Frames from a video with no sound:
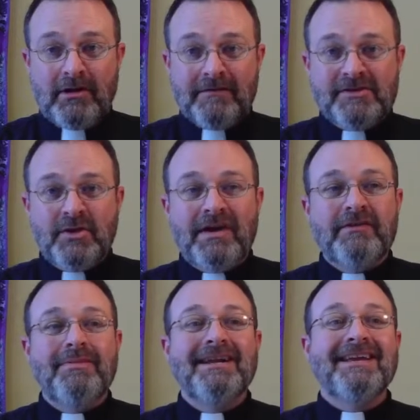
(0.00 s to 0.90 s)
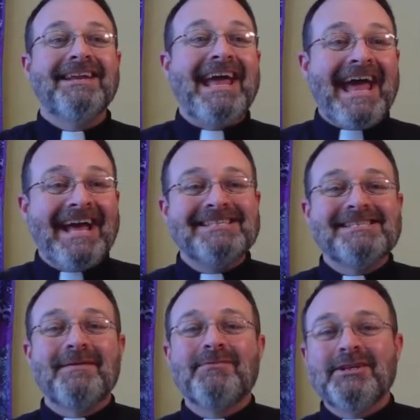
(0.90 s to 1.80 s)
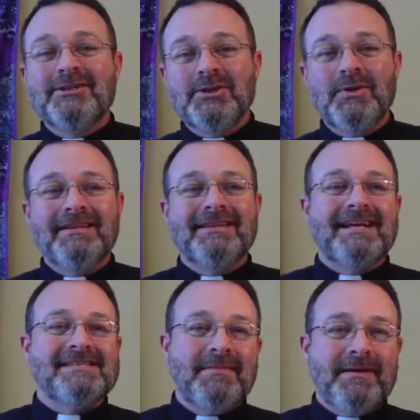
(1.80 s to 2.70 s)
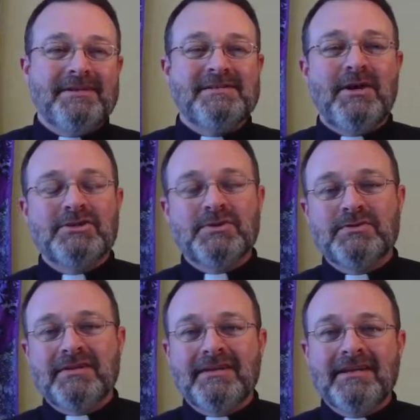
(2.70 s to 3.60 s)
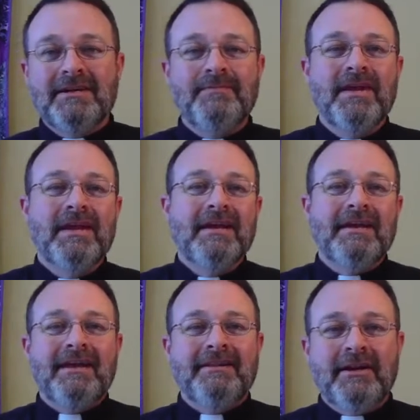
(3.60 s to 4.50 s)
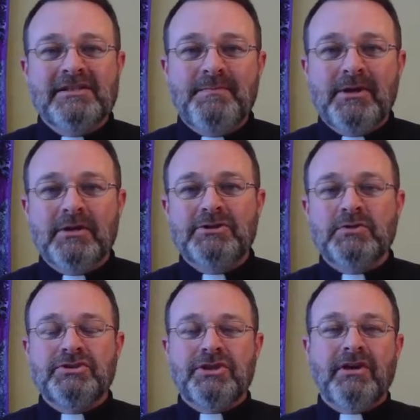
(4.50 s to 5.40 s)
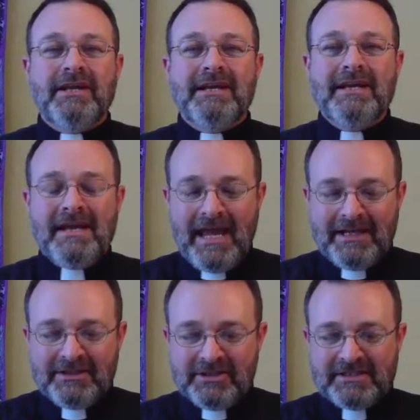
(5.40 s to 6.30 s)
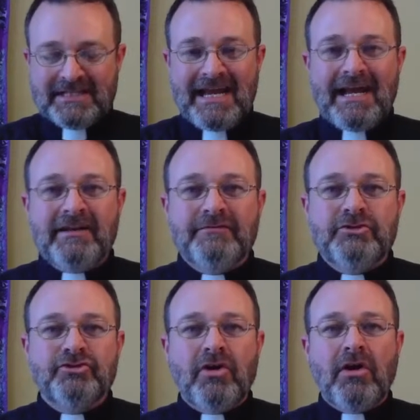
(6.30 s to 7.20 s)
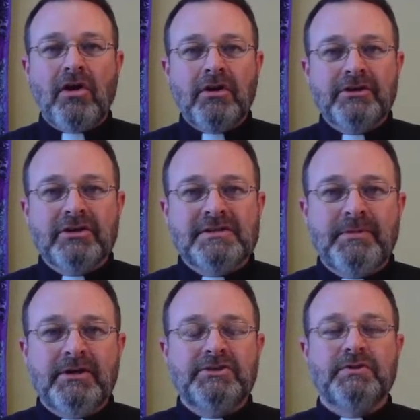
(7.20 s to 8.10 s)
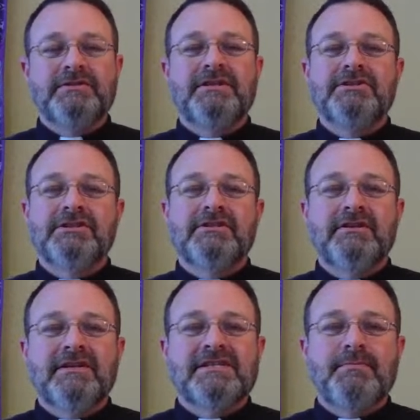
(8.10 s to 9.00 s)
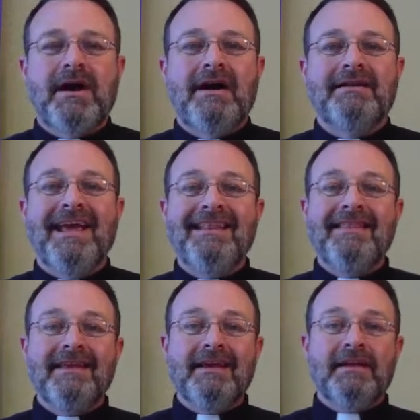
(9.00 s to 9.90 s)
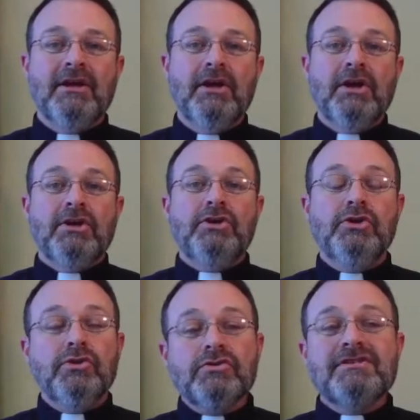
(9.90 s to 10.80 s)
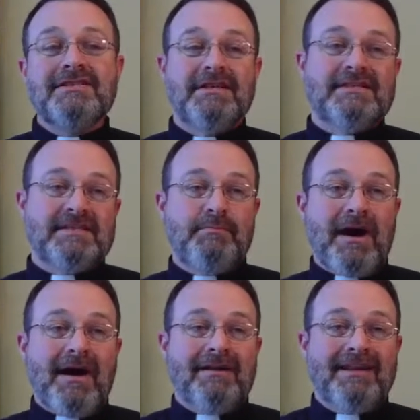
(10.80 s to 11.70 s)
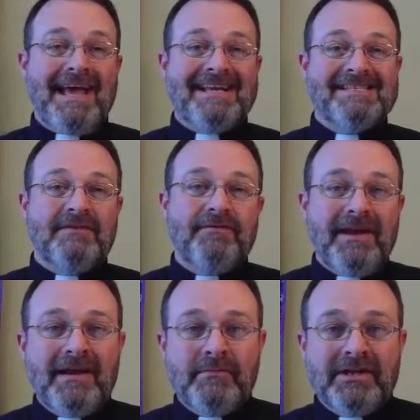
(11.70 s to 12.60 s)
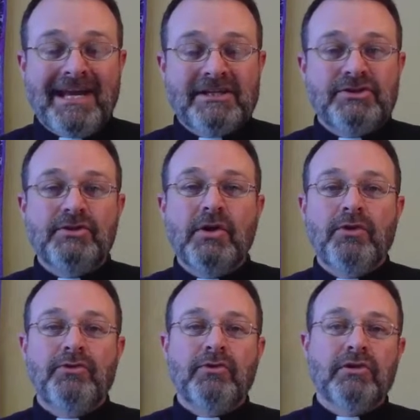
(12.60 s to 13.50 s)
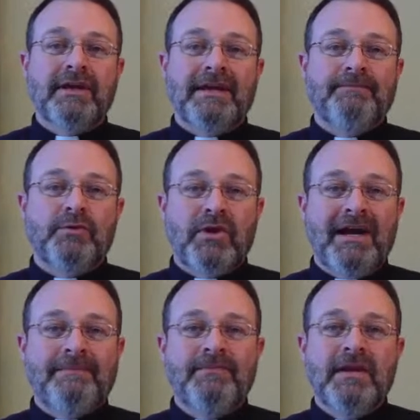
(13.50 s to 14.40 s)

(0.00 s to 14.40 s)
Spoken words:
of. So everybody can add something to it that's maybe special to them and their spiritual journey, and just kind of draw your spiritual attention to this spot and then use this spot as a family as you go through Lent, right?